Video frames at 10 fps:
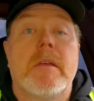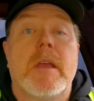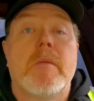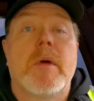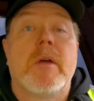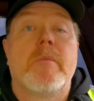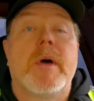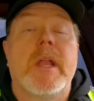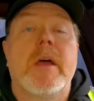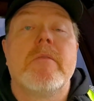get my own
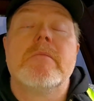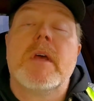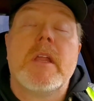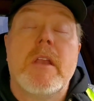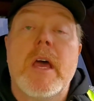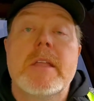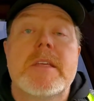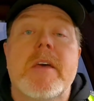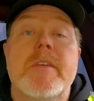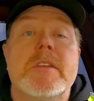butt out. Not as
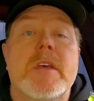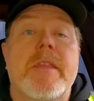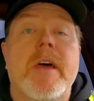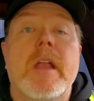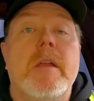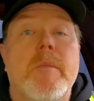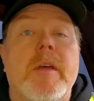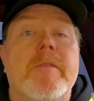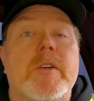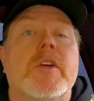heavy as I thought he'd
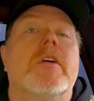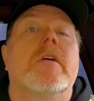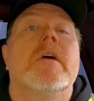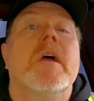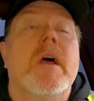be, for sure.